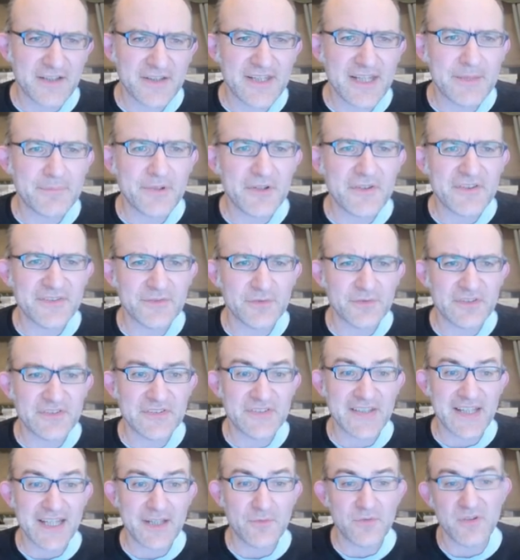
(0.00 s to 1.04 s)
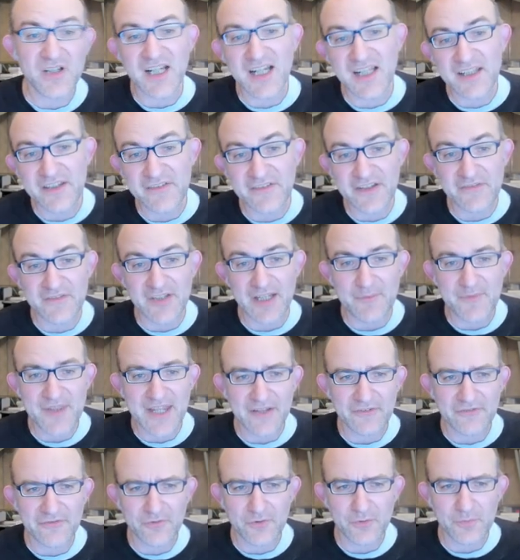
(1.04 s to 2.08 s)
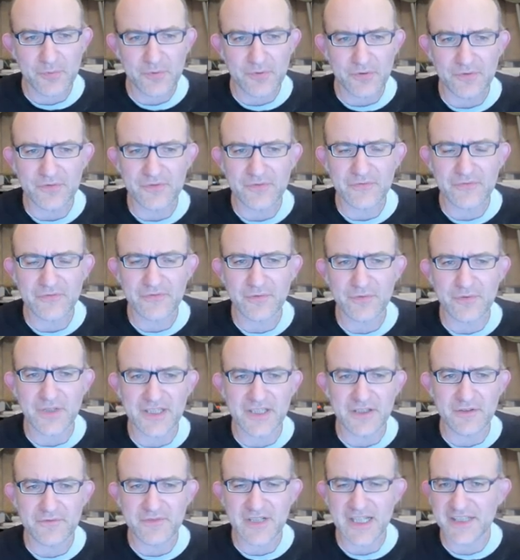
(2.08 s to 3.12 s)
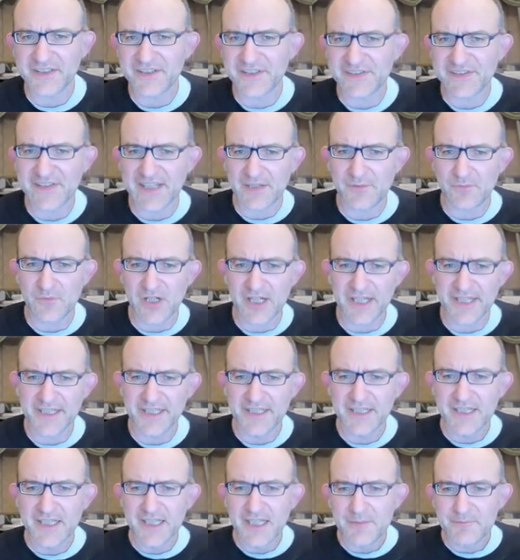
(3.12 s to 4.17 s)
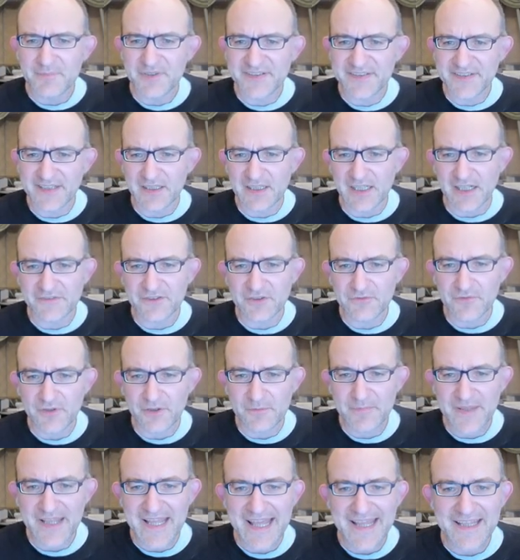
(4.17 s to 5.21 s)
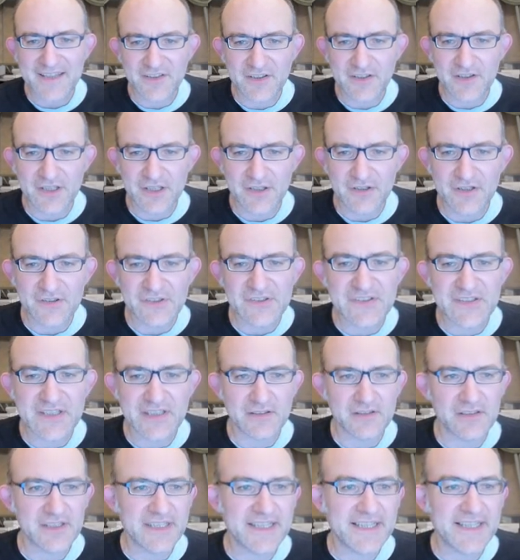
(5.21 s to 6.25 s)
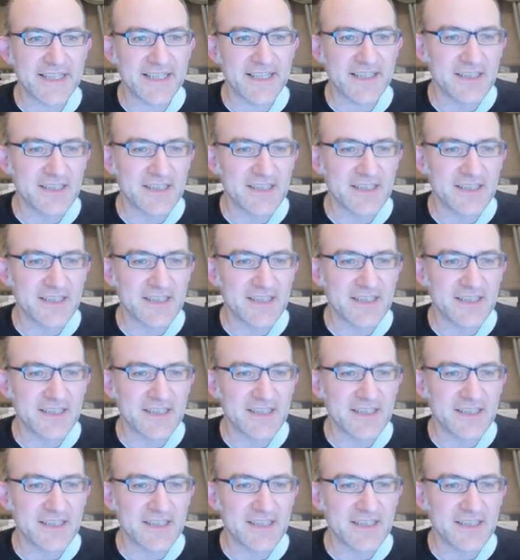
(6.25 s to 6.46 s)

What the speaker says: they both sort of say, well, you've given up the f4 pawn for, I don't really understand why, but still after rook b8, you're still